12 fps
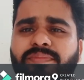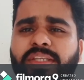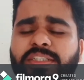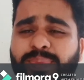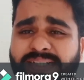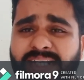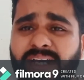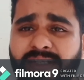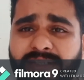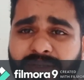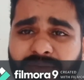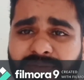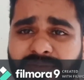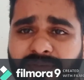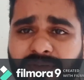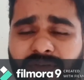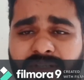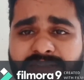speciality of,
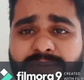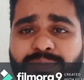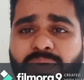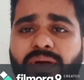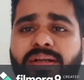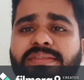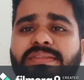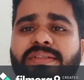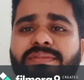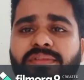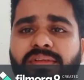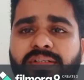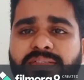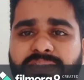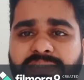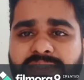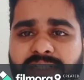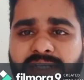or what is the importance of
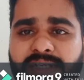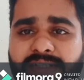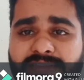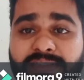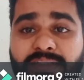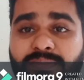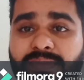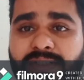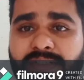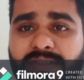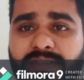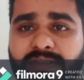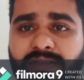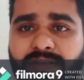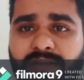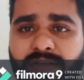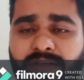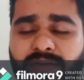such an achievement in
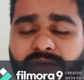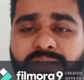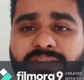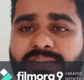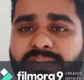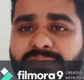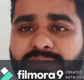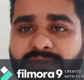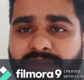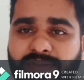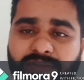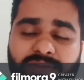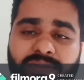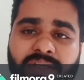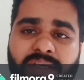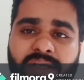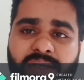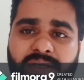the whole history of the world? Or
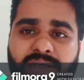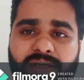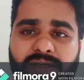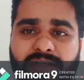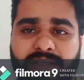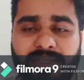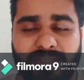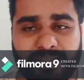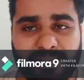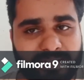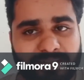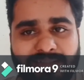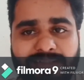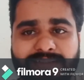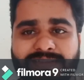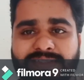in this